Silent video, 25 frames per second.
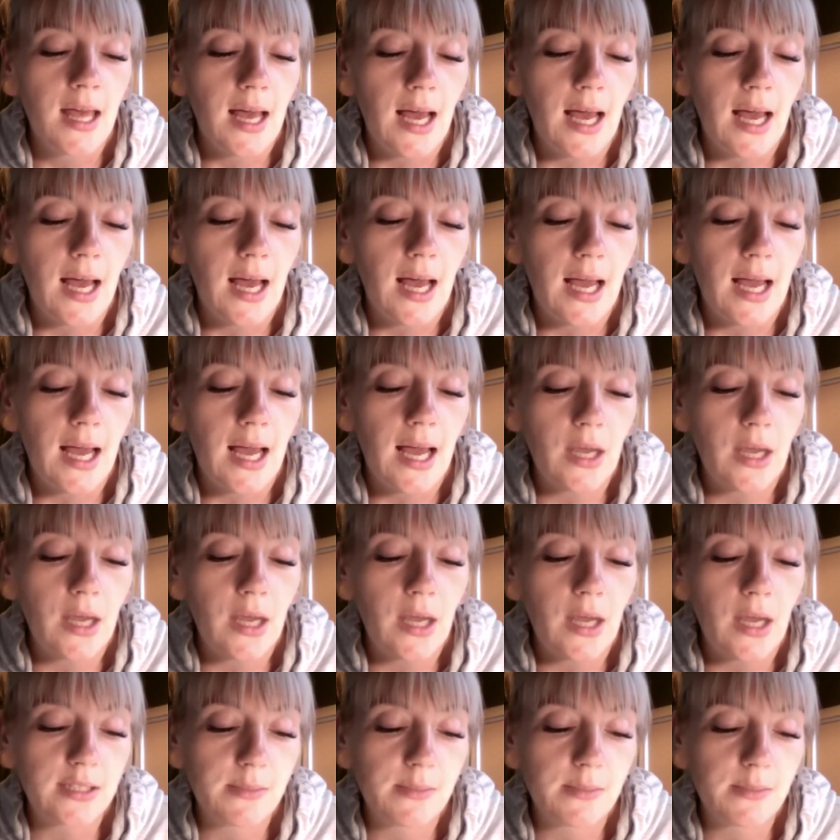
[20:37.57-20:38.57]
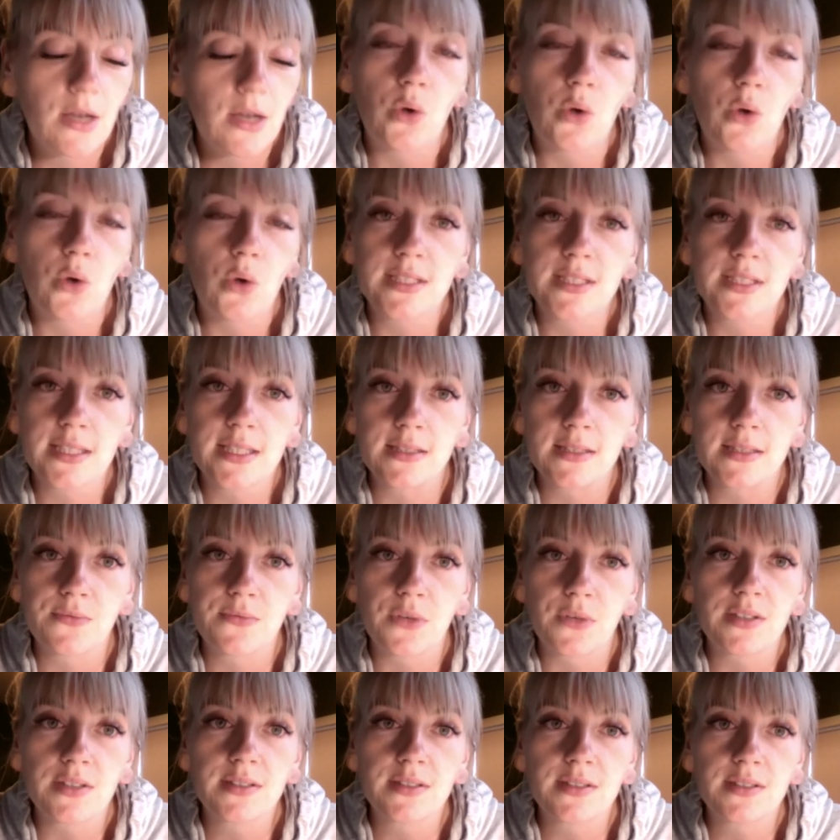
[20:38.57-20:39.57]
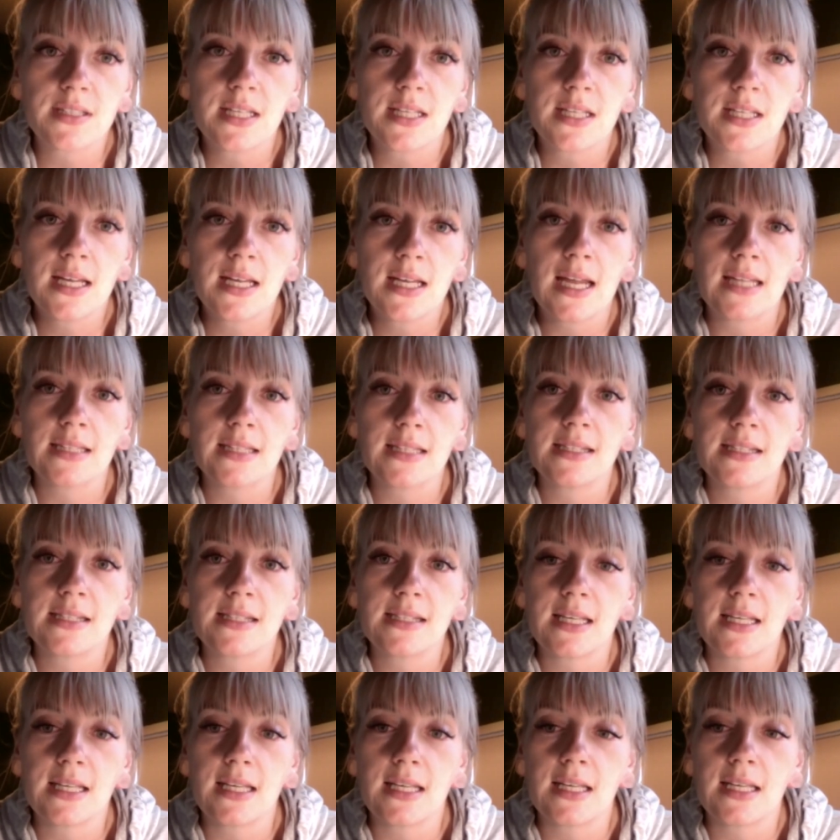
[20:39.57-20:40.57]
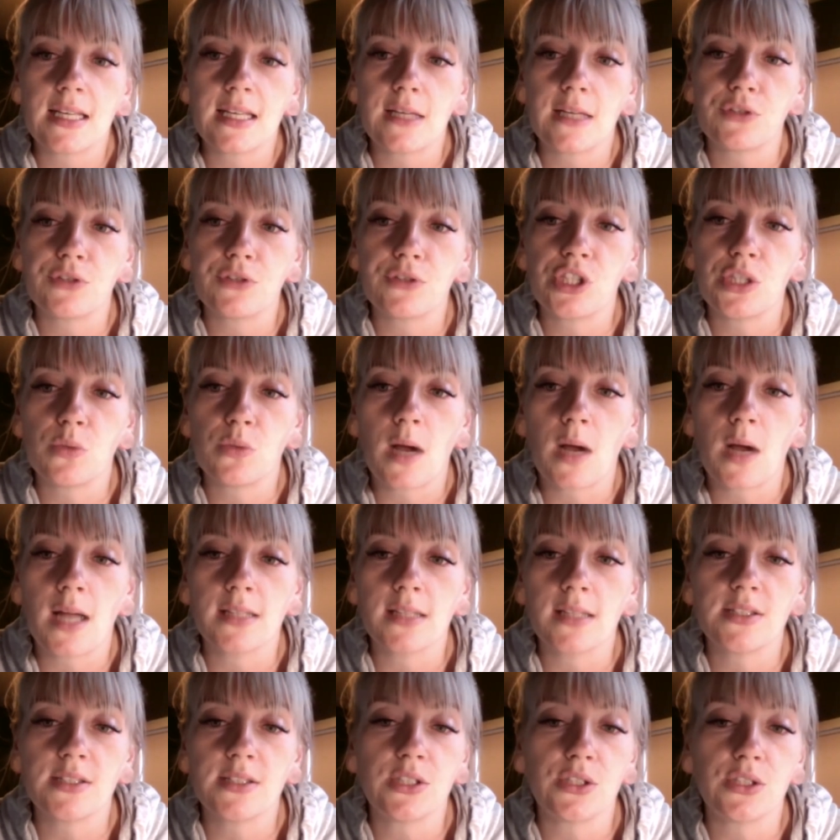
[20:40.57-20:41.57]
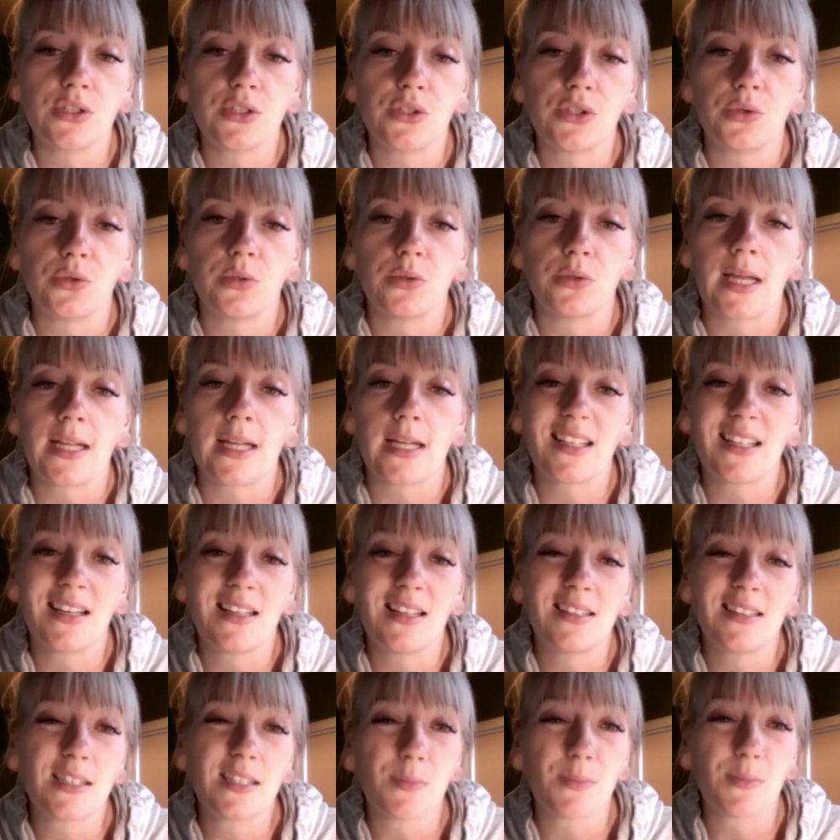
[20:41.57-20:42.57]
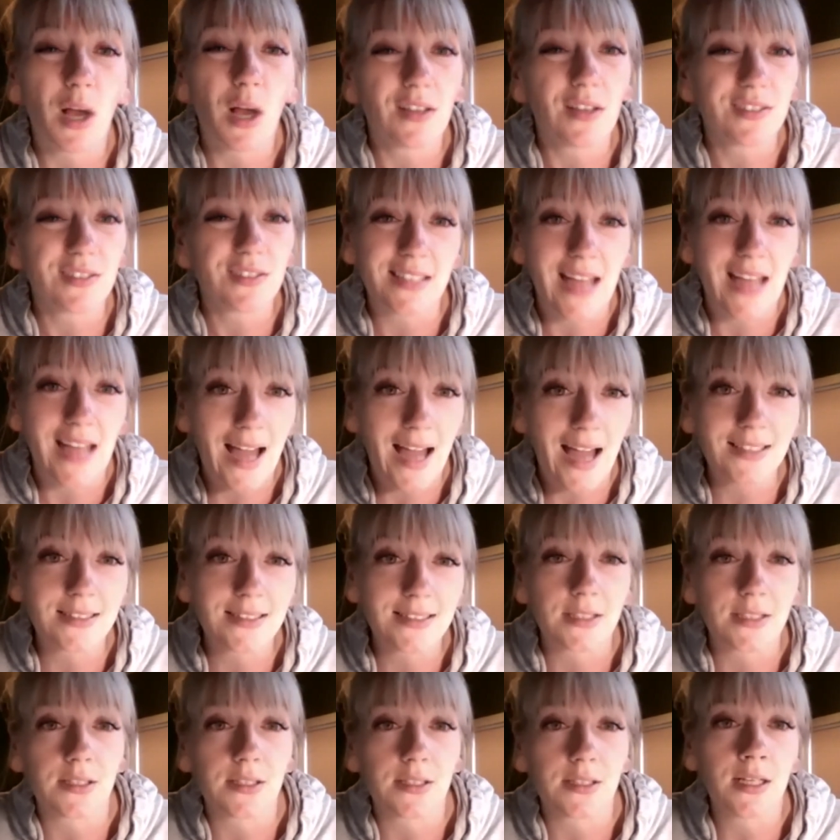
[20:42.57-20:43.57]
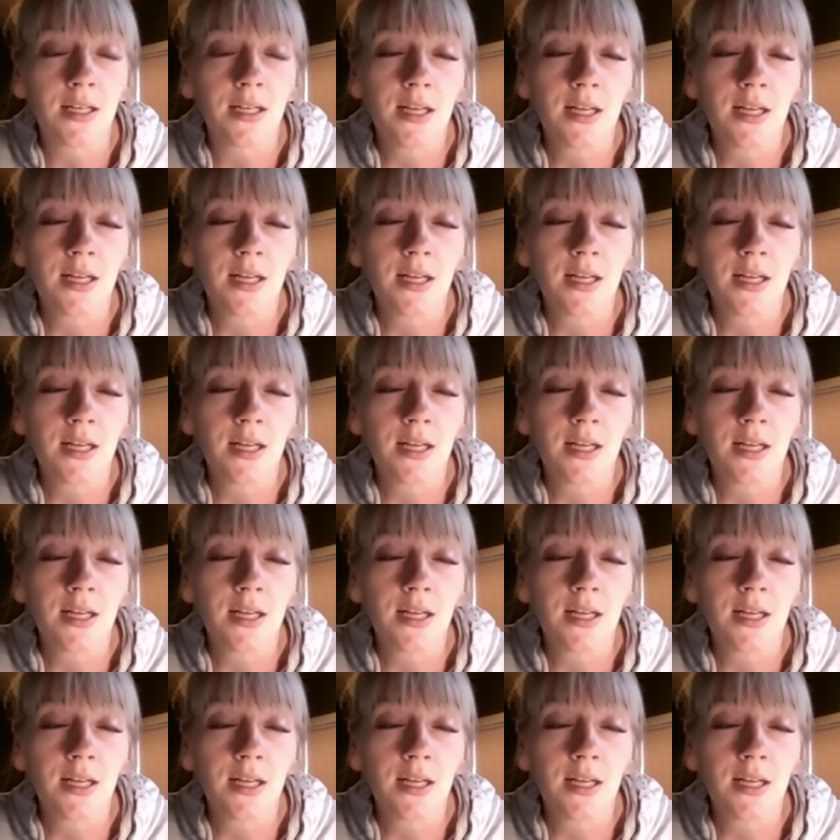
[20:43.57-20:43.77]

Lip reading: I always talk to my hostess first and see if she wants to do like small snacks and